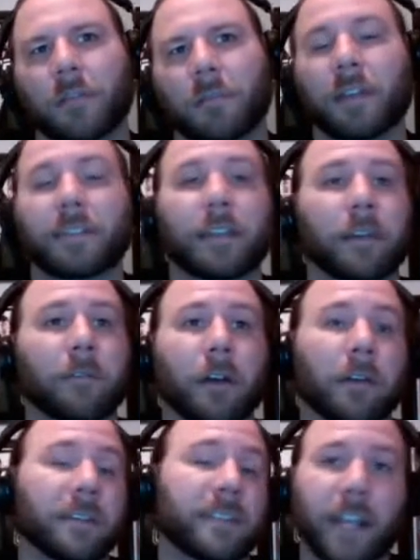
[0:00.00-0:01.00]
Yes,
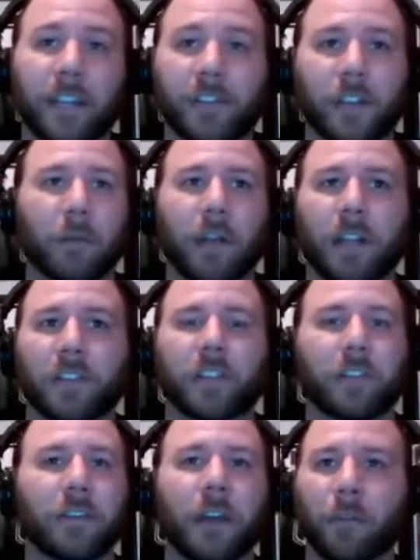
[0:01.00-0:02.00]
second generation.
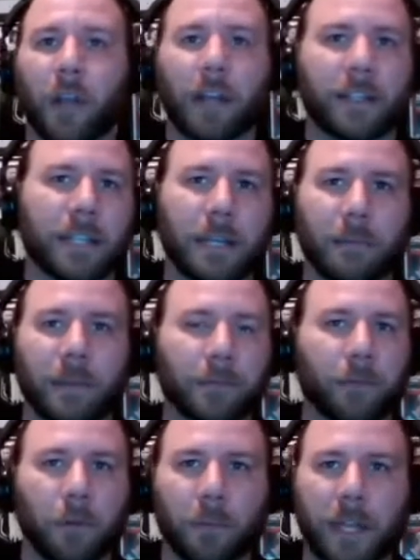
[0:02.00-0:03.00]
You never got to see him at his
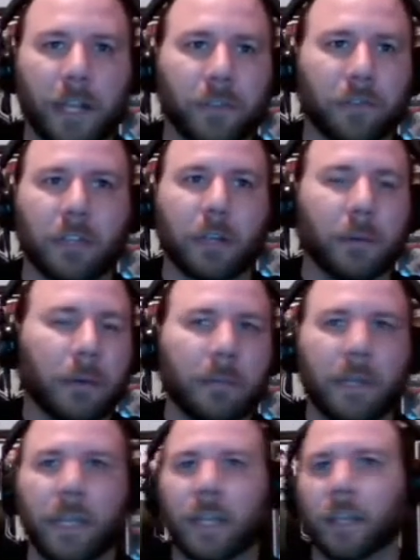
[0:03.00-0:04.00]
full potential in the
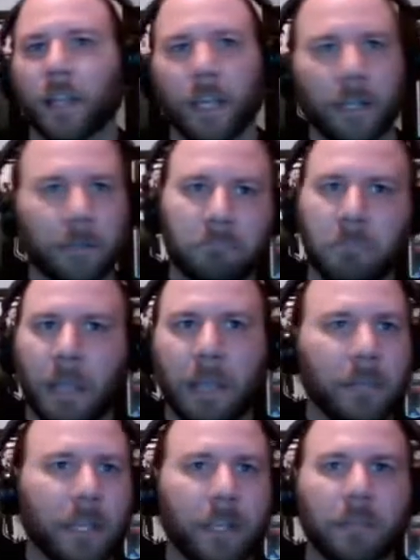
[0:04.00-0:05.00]
WWE. Like
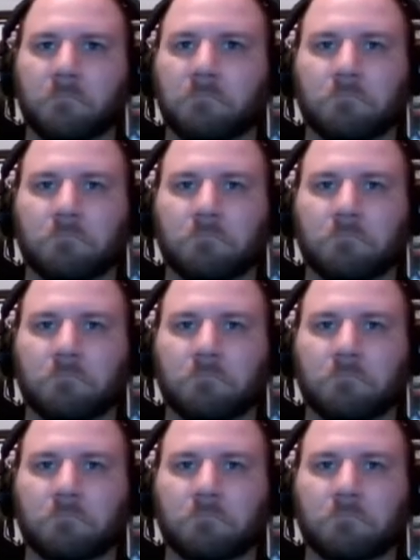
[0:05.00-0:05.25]
maybe